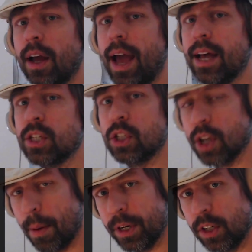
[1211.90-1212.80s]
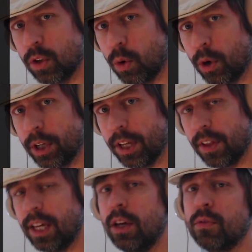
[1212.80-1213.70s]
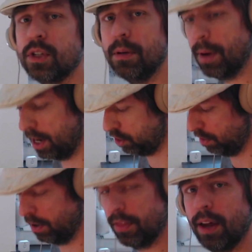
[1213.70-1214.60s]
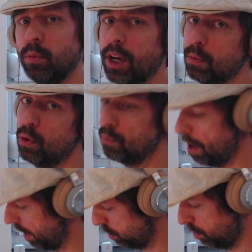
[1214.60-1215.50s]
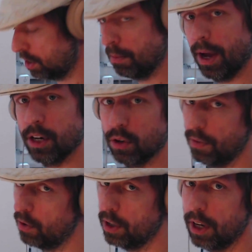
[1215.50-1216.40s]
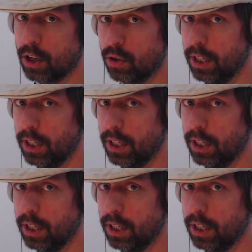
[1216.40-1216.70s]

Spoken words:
as a dominant chord in the key of C major. And then we can move back to C major very naturally.